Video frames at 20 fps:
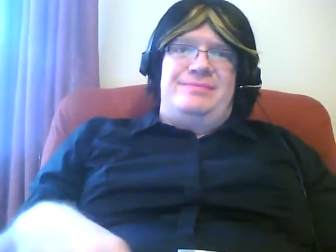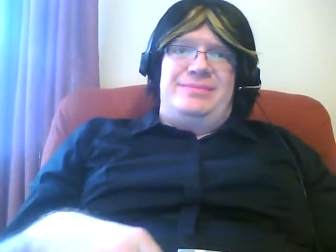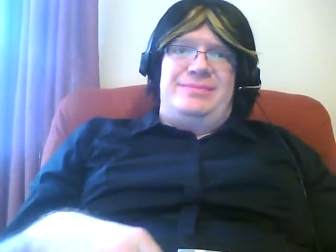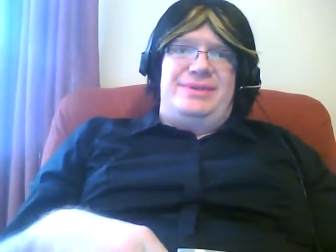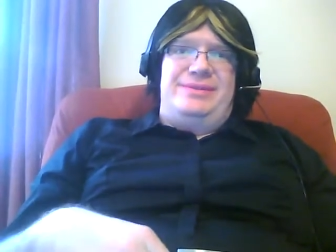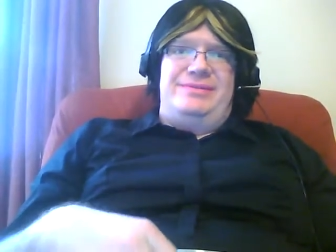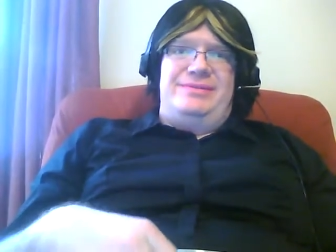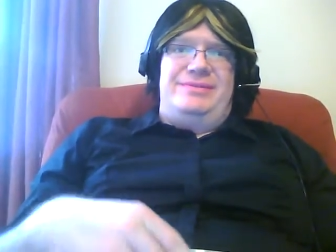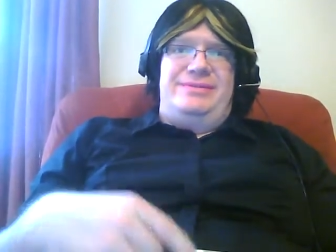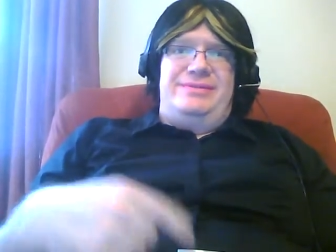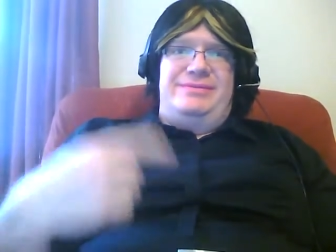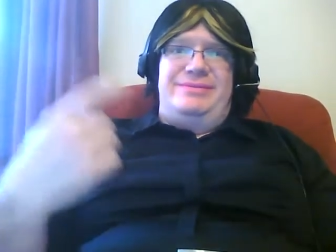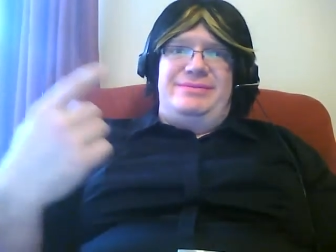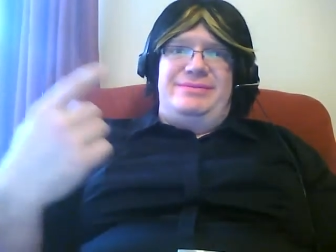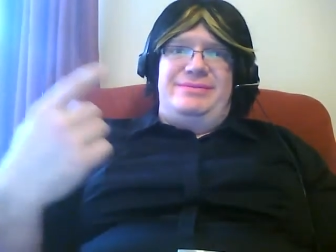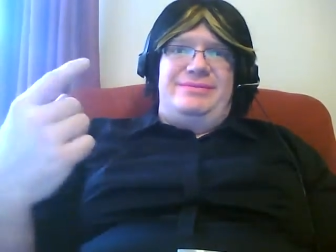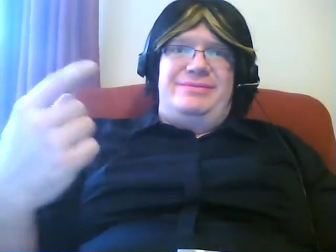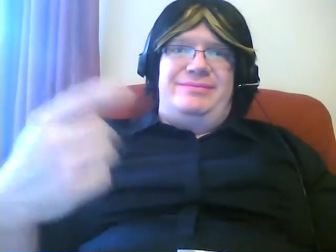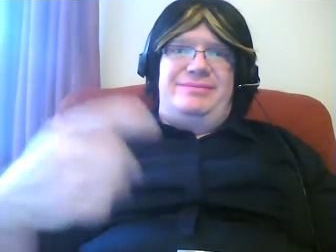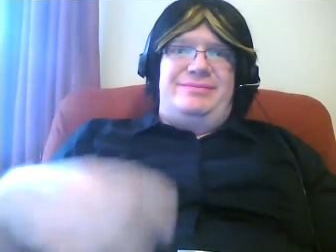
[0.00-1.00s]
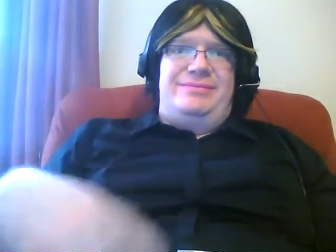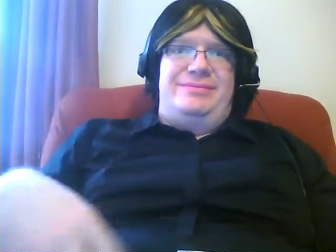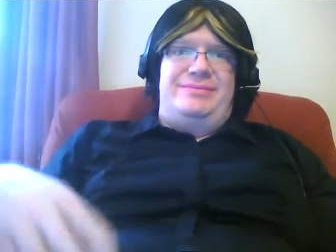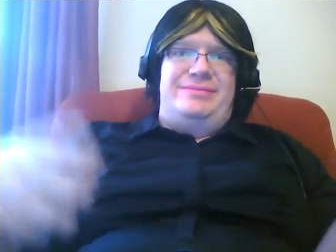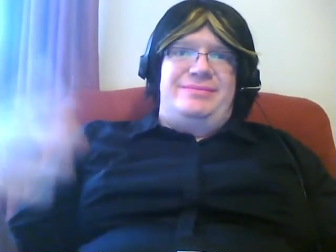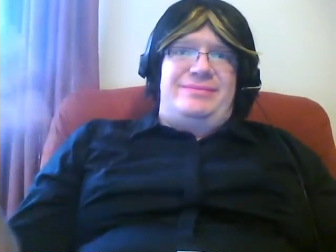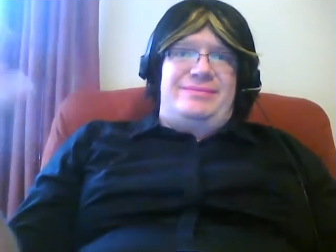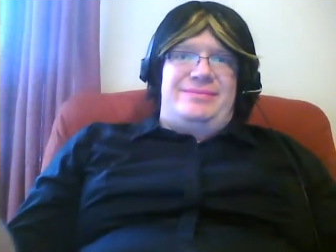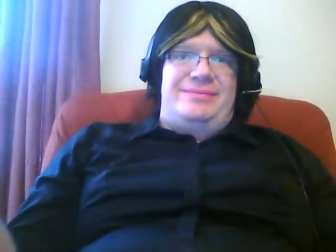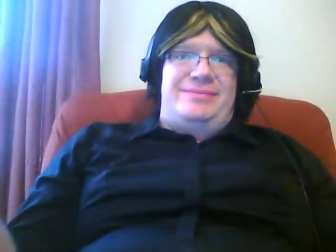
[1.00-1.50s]
Uh,
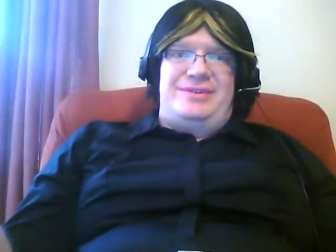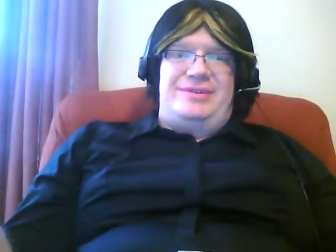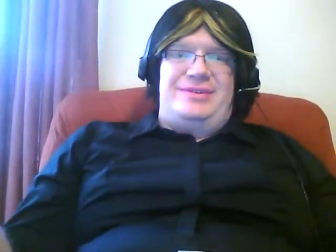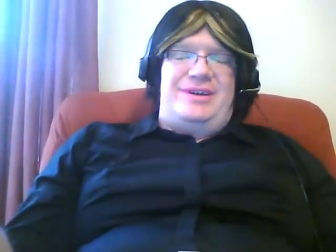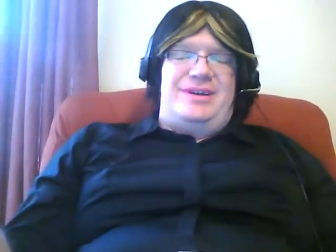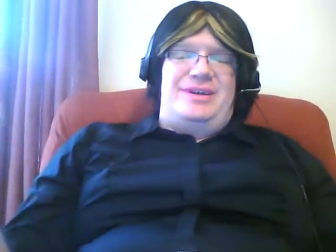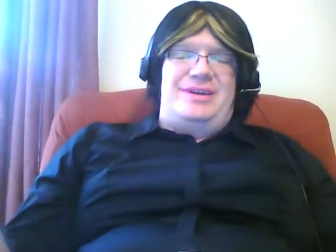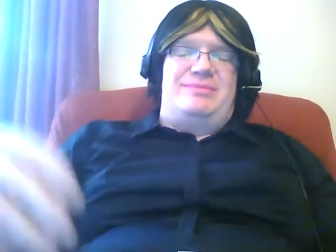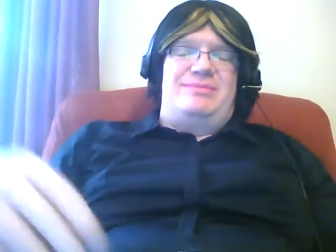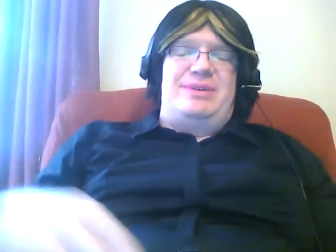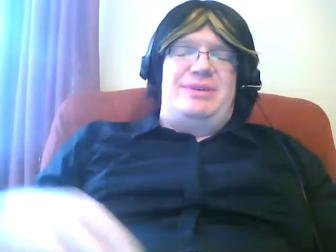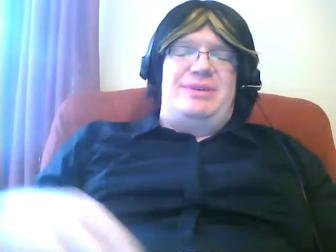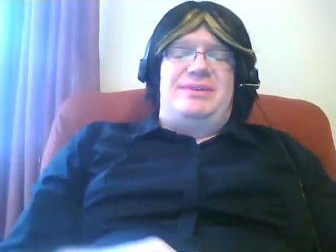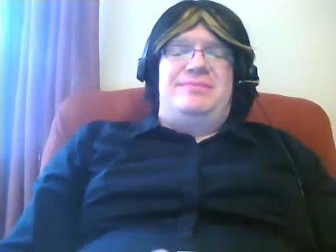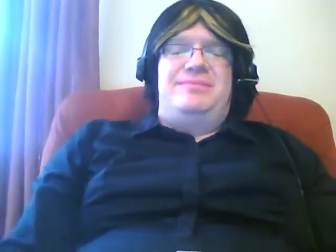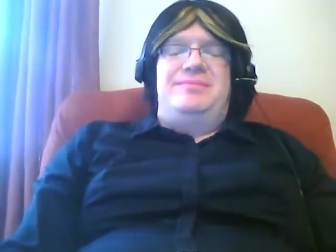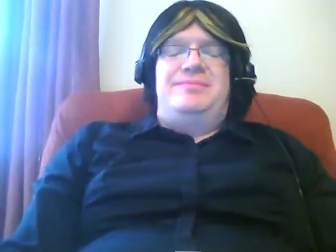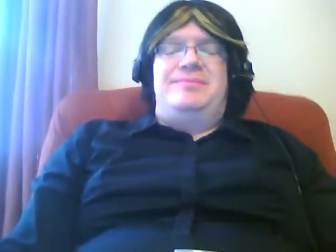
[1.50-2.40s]
don't ask me.